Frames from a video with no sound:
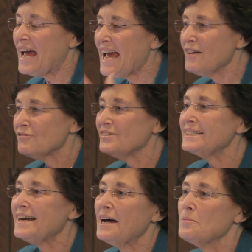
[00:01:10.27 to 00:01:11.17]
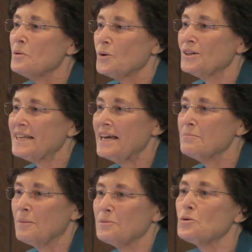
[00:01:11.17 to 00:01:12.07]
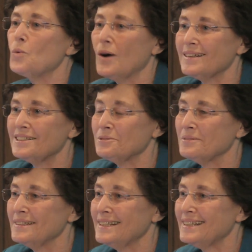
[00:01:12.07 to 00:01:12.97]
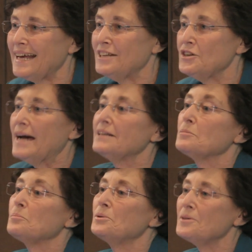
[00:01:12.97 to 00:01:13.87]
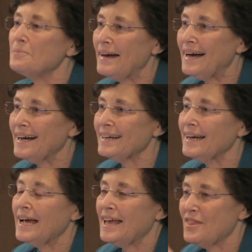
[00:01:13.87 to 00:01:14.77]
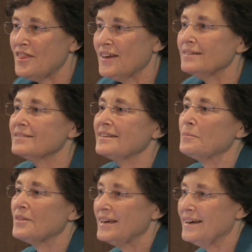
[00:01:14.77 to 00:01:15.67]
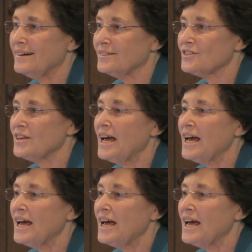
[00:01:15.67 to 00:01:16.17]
Every time a word came up, you wanted to read it, and you had to pull back and think something else.